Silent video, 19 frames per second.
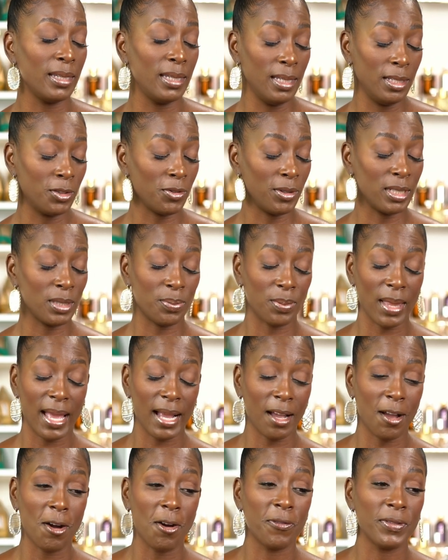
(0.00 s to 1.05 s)
He drinks
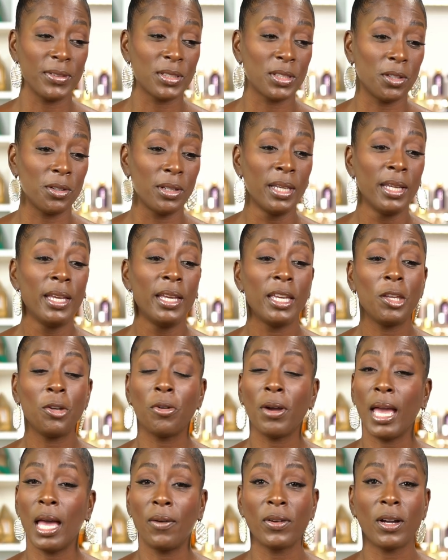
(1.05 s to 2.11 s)
black coffee, so
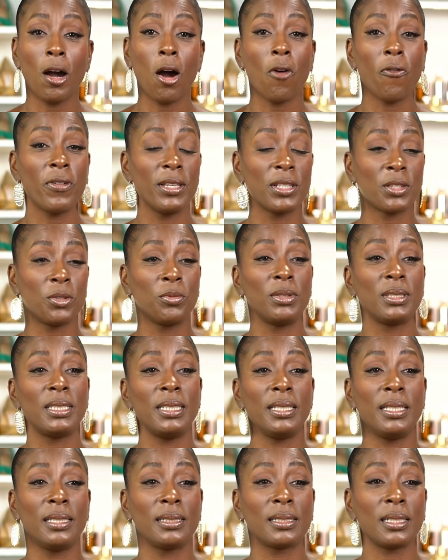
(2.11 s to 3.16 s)
he'll have coffee as soon as
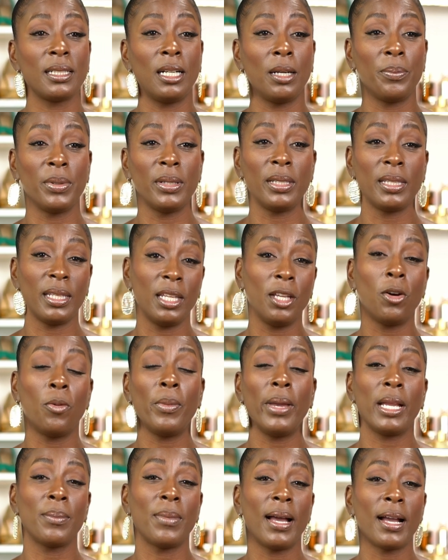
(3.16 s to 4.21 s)
he gets up, and then he'll
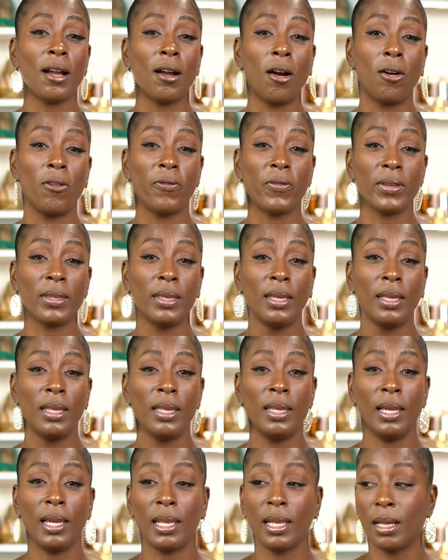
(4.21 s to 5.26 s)
make my coffee,
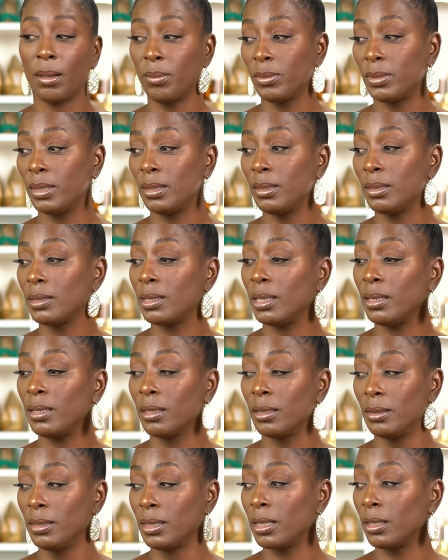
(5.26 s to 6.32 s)
and I'm sitting
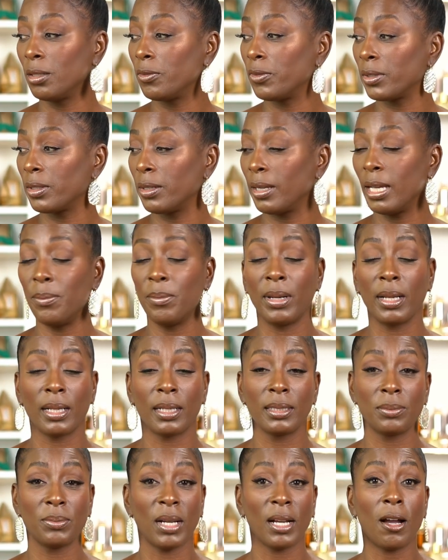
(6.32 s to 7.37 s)
there looking over there at my,
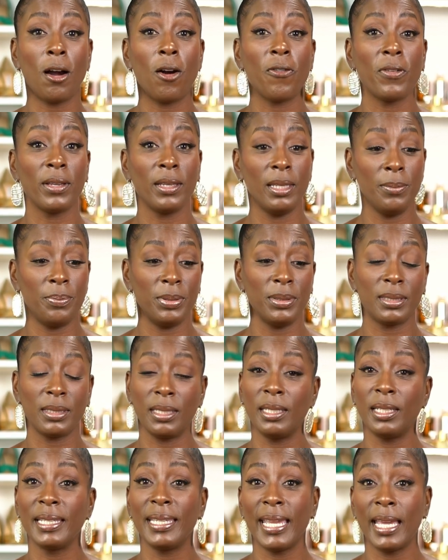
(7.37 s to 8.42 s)
because my coffee, he puts it
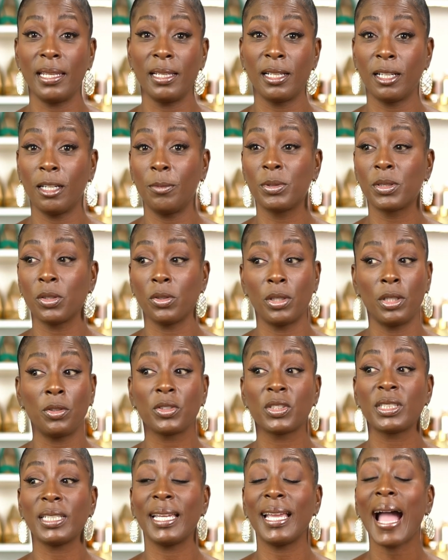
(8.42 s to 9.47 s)
in the Yeti cup, so it'll
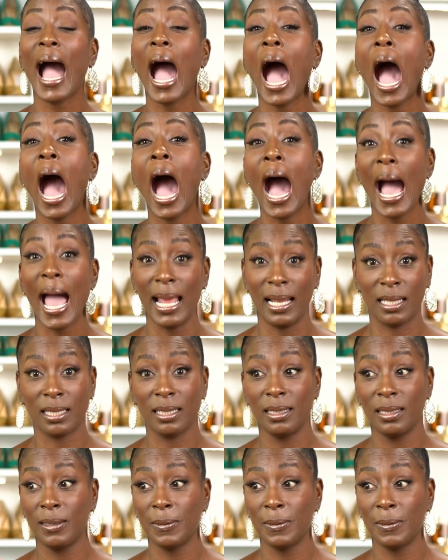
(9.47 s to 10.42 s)
stay hot